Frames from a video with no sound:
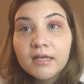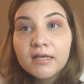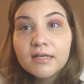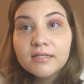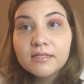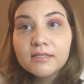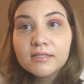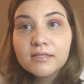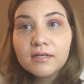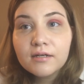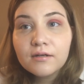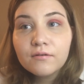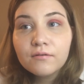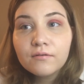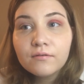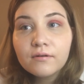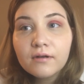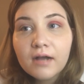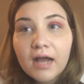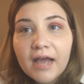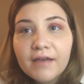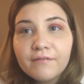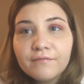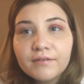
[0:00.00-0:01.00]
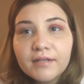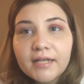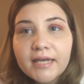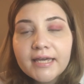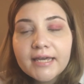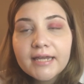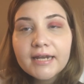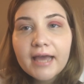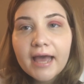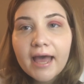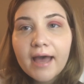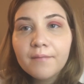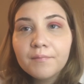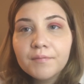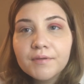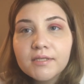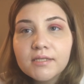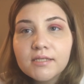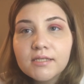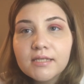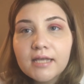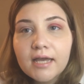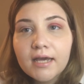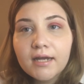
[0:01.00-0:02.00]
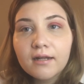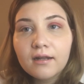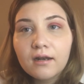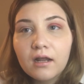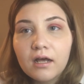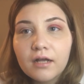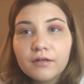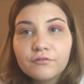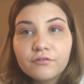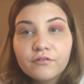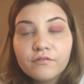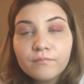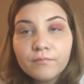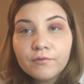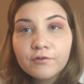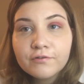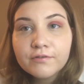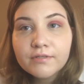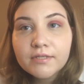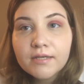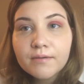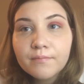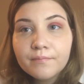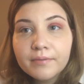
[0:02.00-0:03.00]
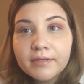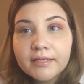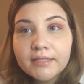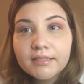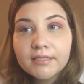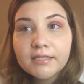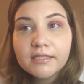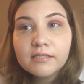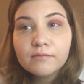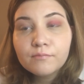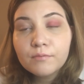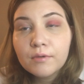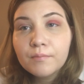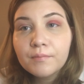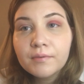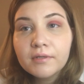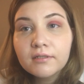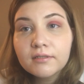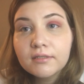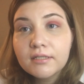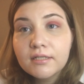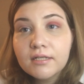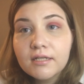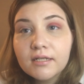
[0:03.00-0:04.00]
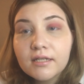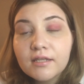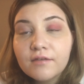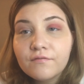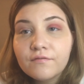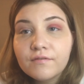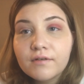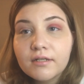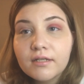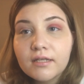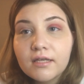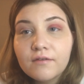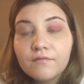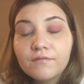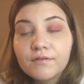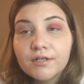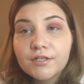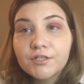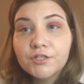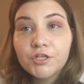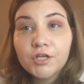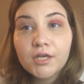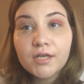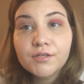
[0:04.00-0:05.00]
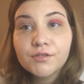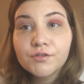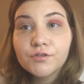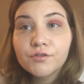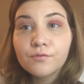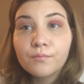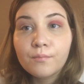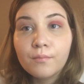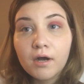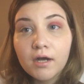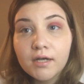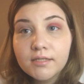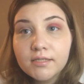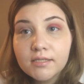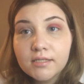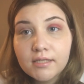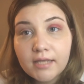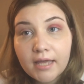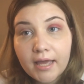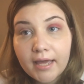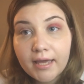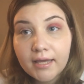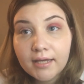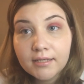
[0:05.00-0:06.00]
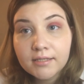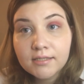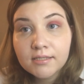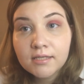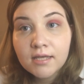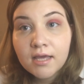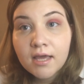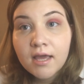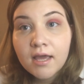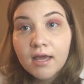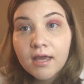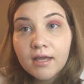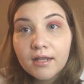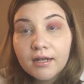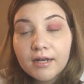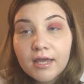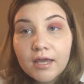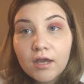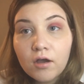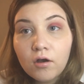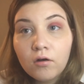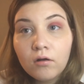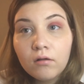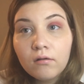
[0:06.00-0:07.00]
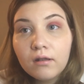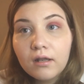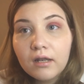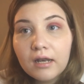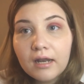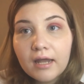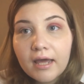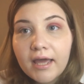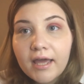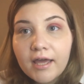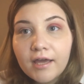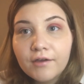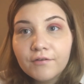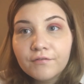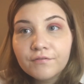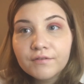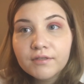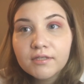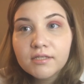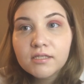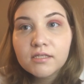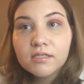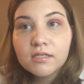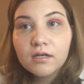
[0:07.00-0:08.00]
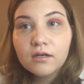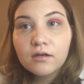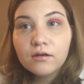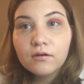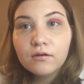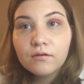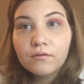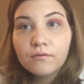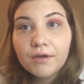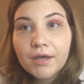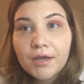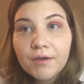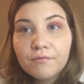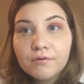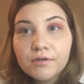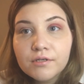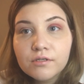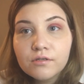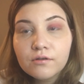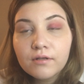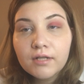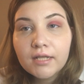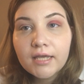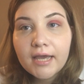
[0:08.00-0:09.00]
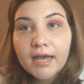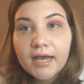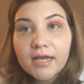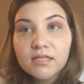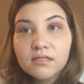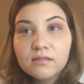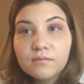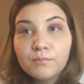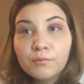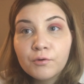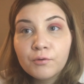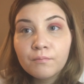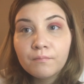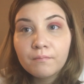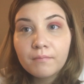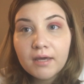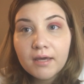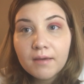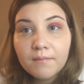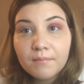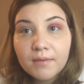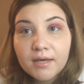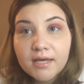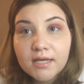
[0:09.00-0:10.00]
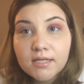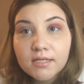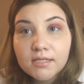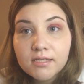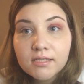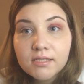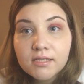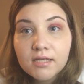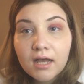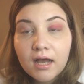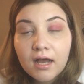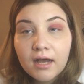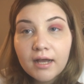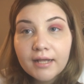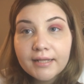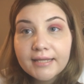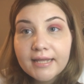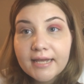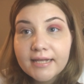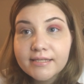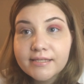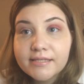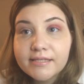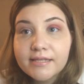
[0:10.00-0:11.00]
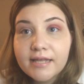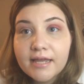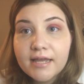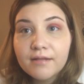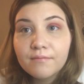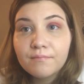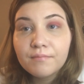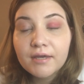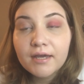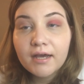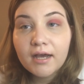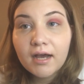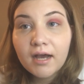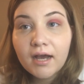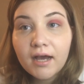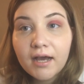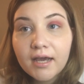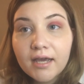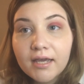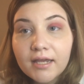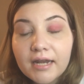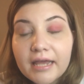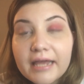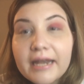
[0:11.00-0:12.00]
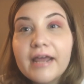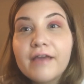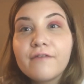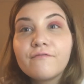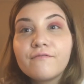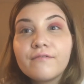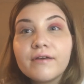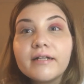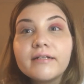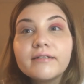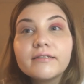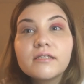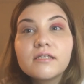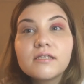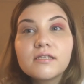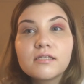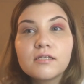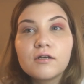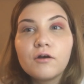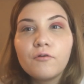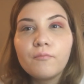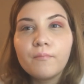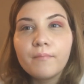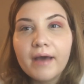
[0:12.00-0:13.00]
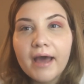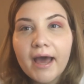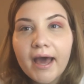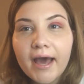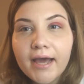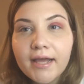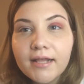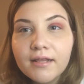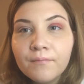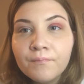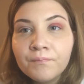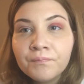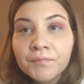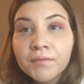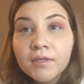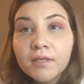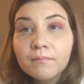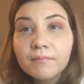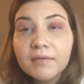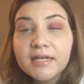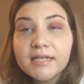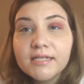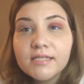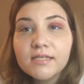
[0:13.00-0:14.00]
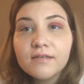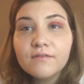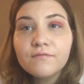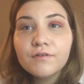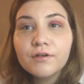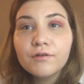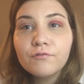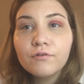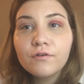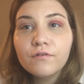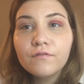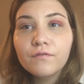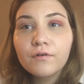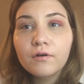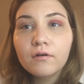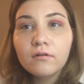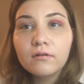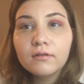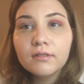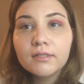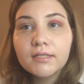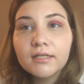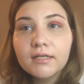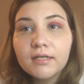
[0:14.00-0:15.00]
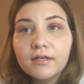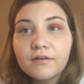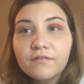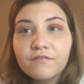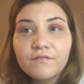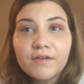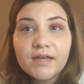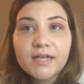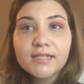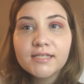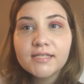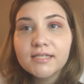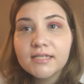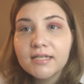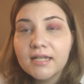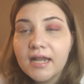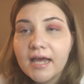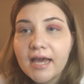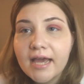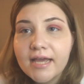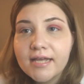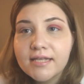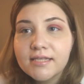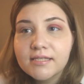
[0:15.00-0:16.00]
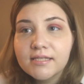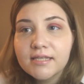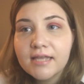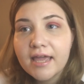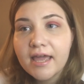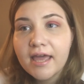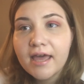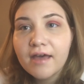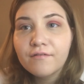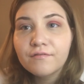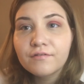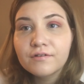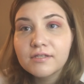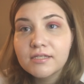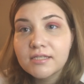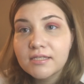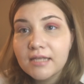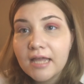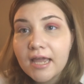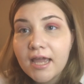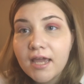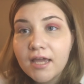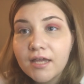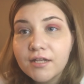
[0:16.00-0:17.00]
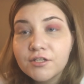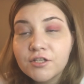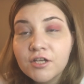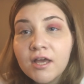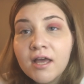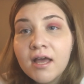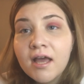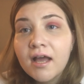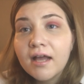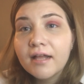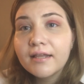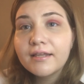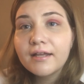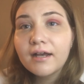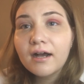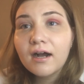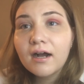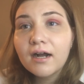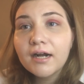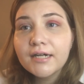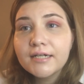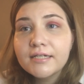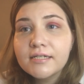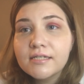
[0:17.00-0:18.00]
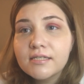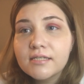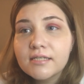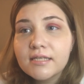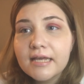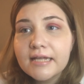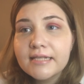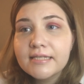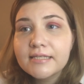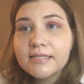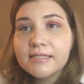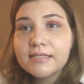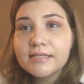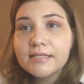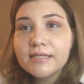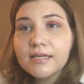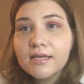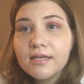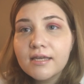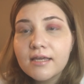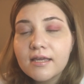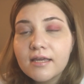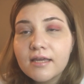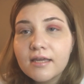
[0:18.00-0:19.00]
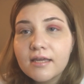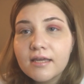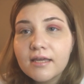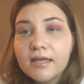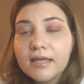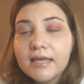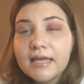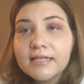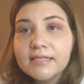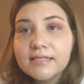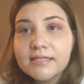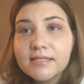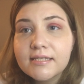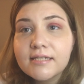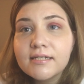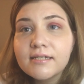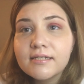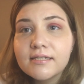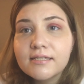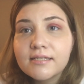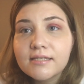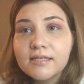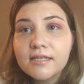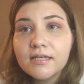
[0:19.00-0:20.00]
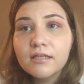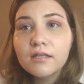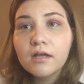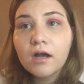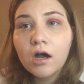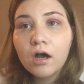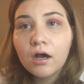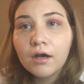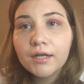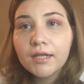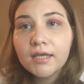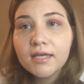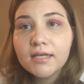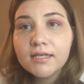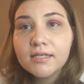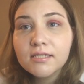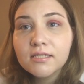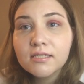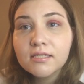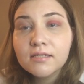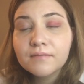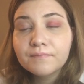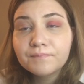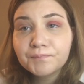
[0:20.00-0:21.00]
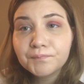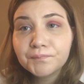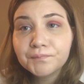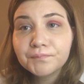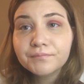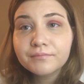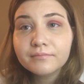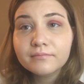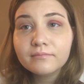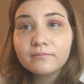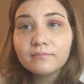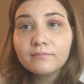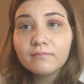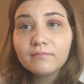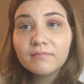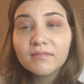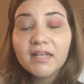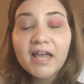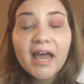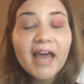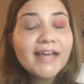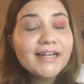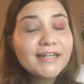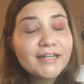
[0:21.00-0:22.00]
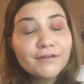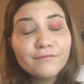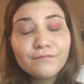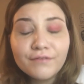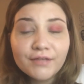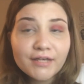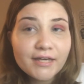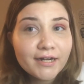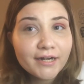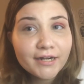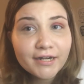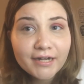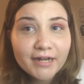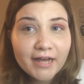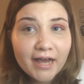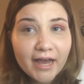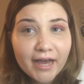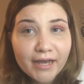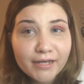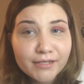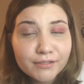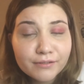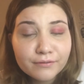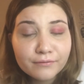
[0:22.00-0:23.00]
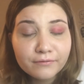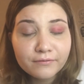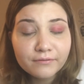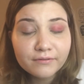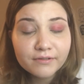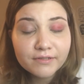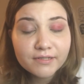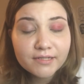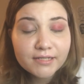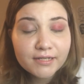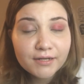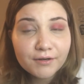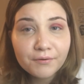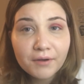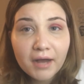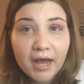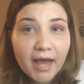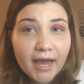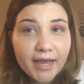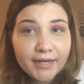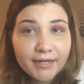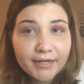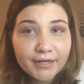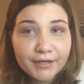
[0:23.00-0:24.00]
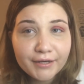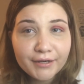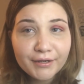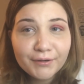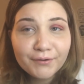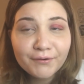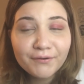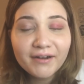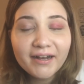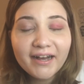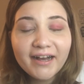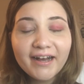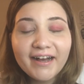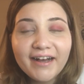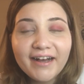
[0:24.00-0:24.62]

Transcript: So I feel like it happens that a lot with music, but these people didn't even give a chance to Monsta X. They all left, so it was only us Mombebes that stayed behind, and I felt so bad because even with all the fancy lights they have on stage, the artists can still see the audience. I did theater in high school, so I know.